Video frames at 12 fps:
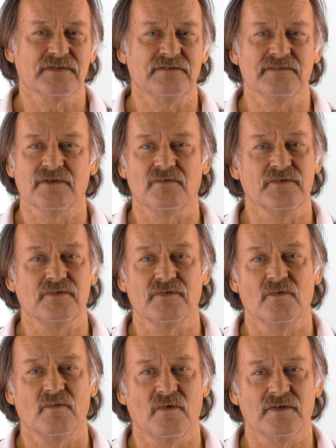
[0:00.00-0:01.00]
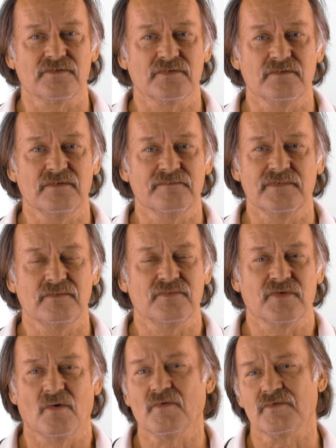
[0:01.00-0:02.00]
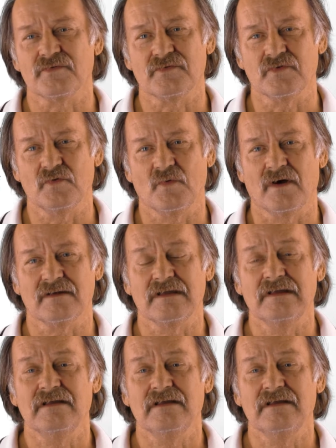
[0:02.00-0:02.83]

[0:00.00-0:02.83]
even though you don't want to, if you don't do what